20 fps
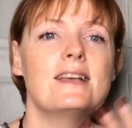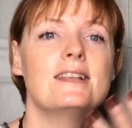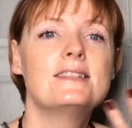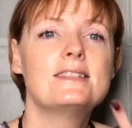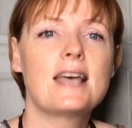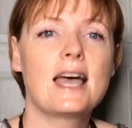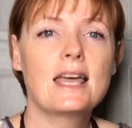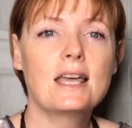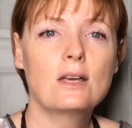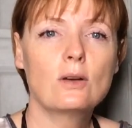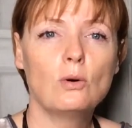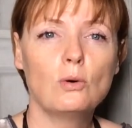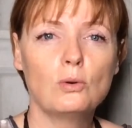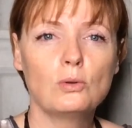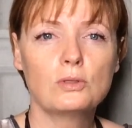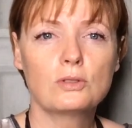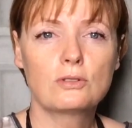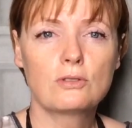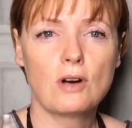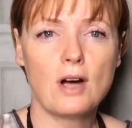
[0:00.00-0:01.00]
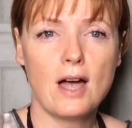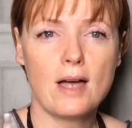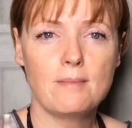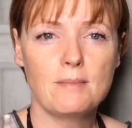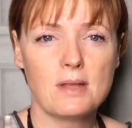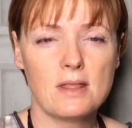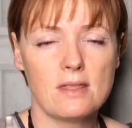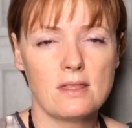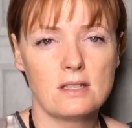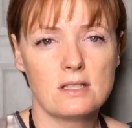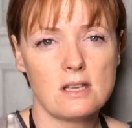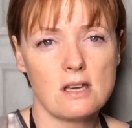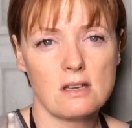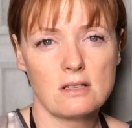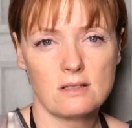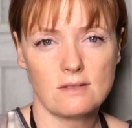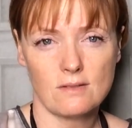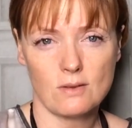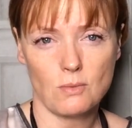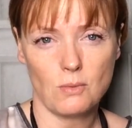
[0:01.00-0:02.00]
take all the grime and the
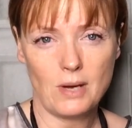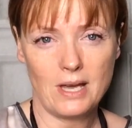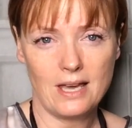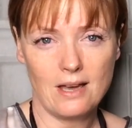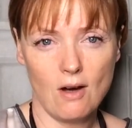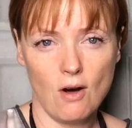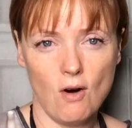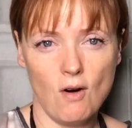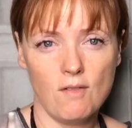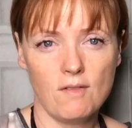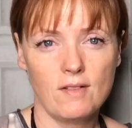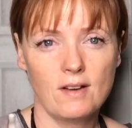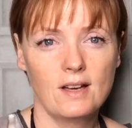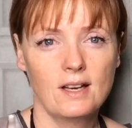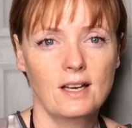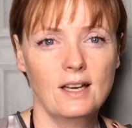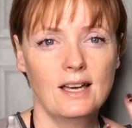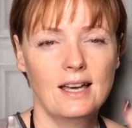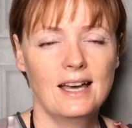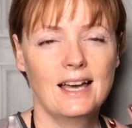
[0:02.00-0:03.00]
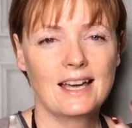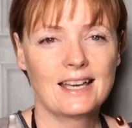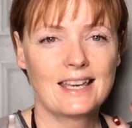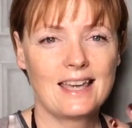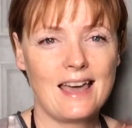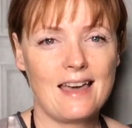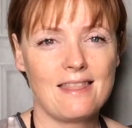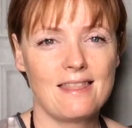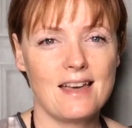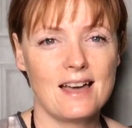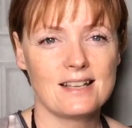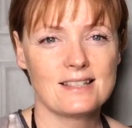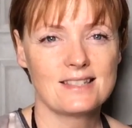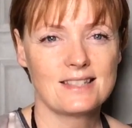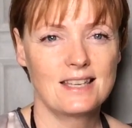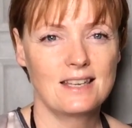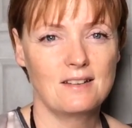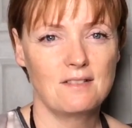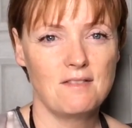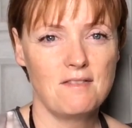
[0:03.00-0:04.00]
dirt of the week off, and get that
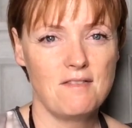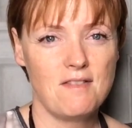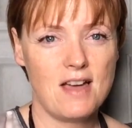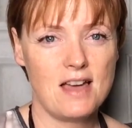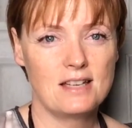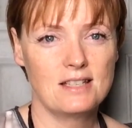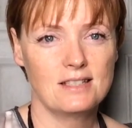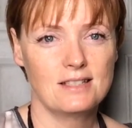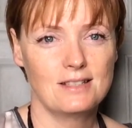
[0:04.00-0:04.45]
skin fed,